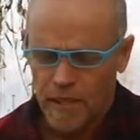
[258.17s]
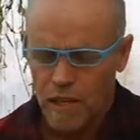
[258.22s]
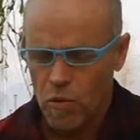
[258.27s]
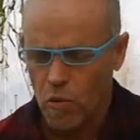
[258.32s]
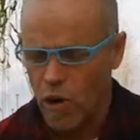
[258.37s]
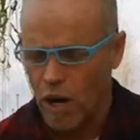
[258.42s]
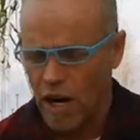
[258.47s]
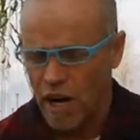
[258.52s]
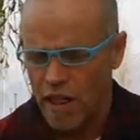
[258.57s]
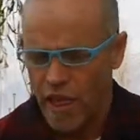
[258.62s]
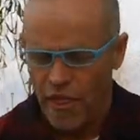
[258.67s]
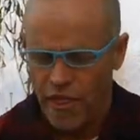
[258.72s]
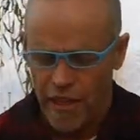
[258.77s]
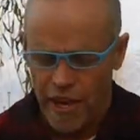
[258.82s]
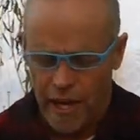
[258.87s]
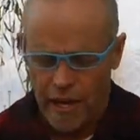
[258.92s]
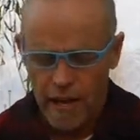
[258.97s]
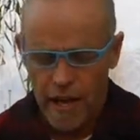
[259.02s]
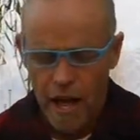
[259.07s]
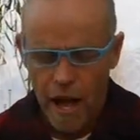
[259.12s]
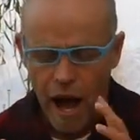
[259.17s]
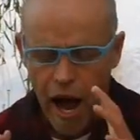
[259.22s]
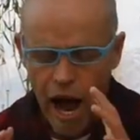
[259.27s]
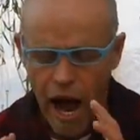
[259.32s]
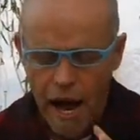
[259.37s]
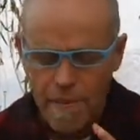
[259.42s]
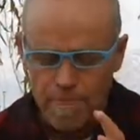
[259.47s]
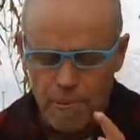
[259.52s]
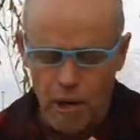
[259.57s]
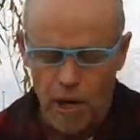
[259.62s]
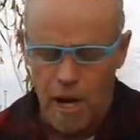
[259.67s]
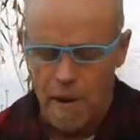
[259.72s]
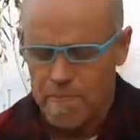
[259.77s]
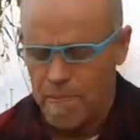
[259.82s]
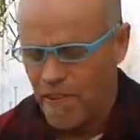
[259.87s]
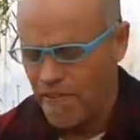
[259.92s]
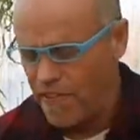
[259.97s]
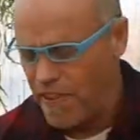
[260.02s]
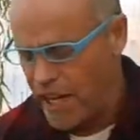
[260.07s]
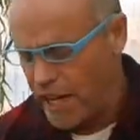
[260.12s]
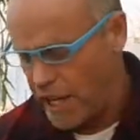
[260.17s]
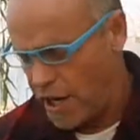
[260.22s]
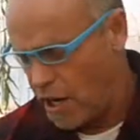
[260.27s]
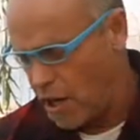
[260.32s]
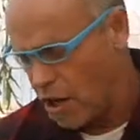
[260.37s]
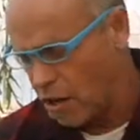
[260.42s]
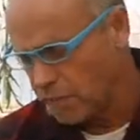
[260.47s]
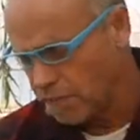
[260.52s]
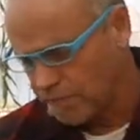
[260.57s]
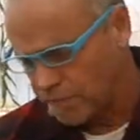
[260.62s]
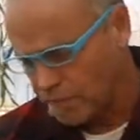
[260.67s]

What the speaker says: One other thing, I put up a video